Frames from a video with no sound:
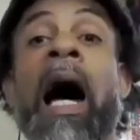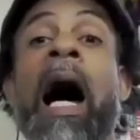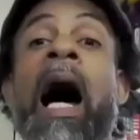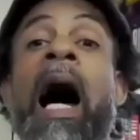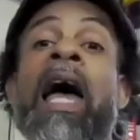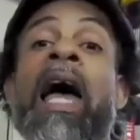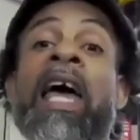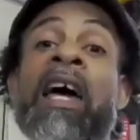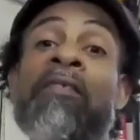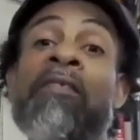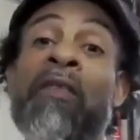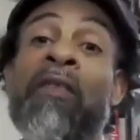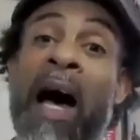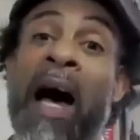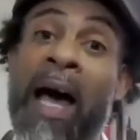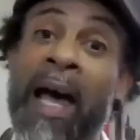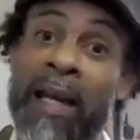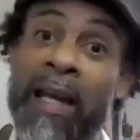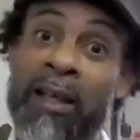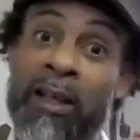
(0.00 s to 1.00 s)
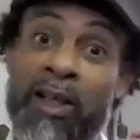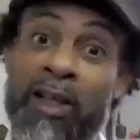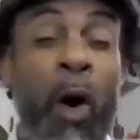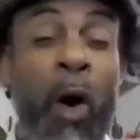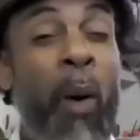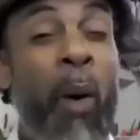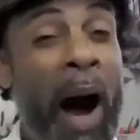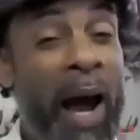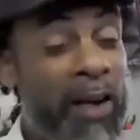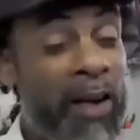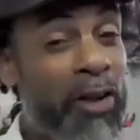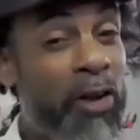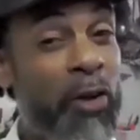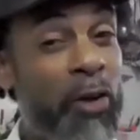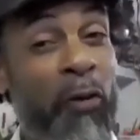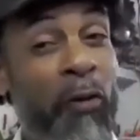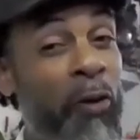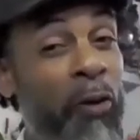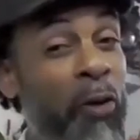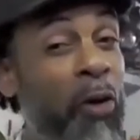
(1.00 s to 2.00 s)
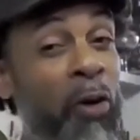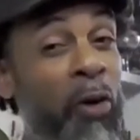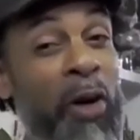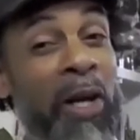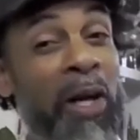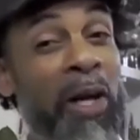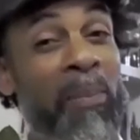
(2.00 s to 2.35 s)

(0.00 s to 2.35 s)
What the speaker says: If I know how to do flooring,